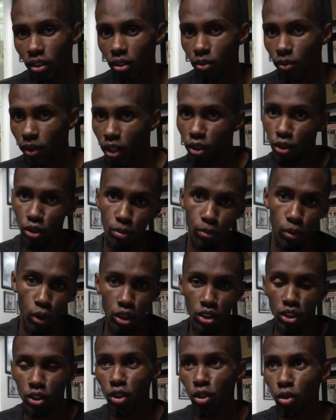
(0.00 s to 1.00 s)
When I used to
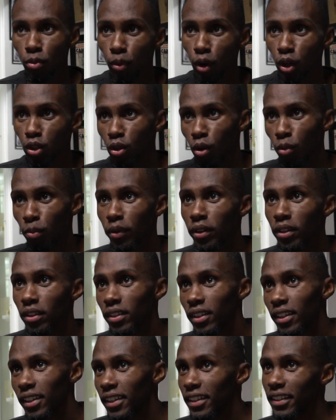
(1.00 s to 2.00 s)
box open.
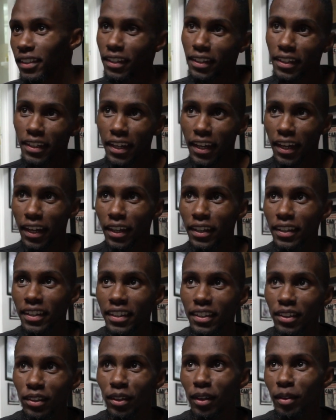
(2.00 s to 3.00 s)
I didn't care,
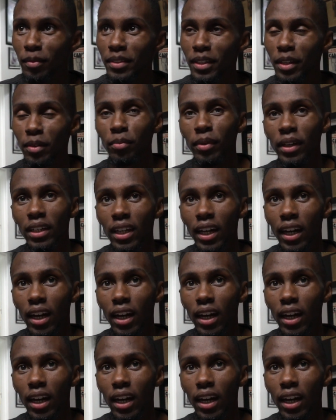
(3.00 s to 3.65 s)
you know what I'm saying? But